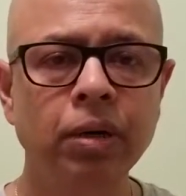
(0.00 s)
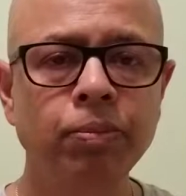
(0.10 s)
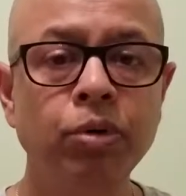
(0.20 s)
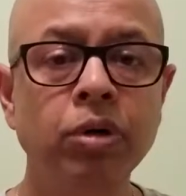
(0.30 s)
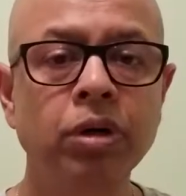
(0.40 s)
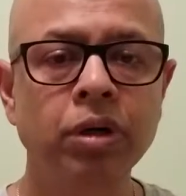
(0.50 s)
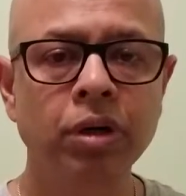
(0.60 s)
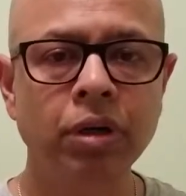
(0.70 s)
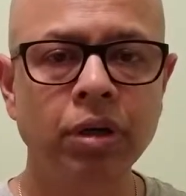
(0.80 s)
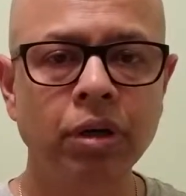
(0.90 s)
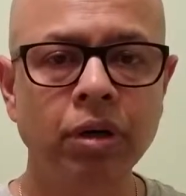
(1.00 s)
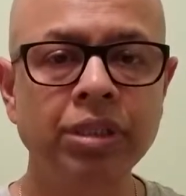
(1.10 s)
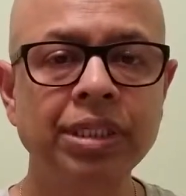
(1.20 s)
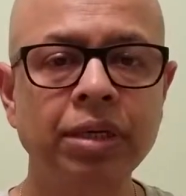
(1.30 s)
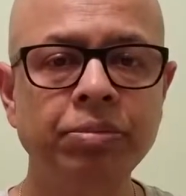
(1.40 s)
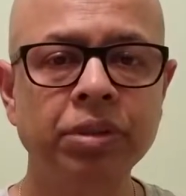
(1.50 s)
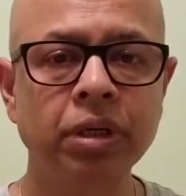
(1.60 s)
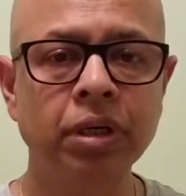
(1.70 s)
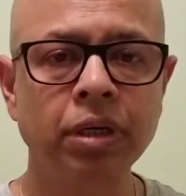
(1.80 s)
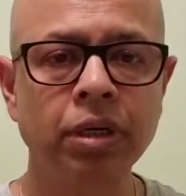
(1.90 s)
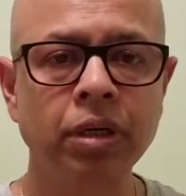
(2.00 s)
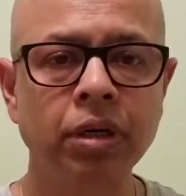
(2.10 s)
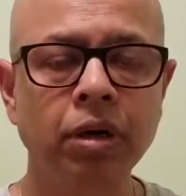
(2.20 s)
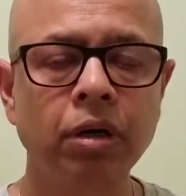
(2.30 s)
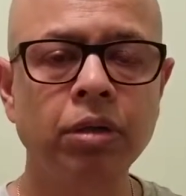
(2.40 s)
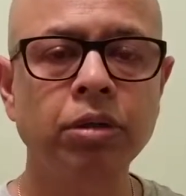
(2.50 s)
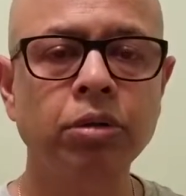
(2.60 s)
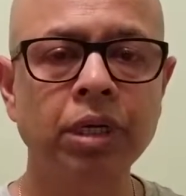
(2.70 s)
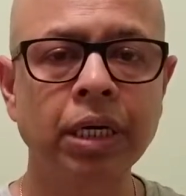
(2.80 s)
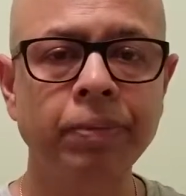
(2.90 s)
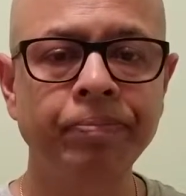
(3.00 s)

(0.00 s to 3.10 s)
book or scripture on yoga.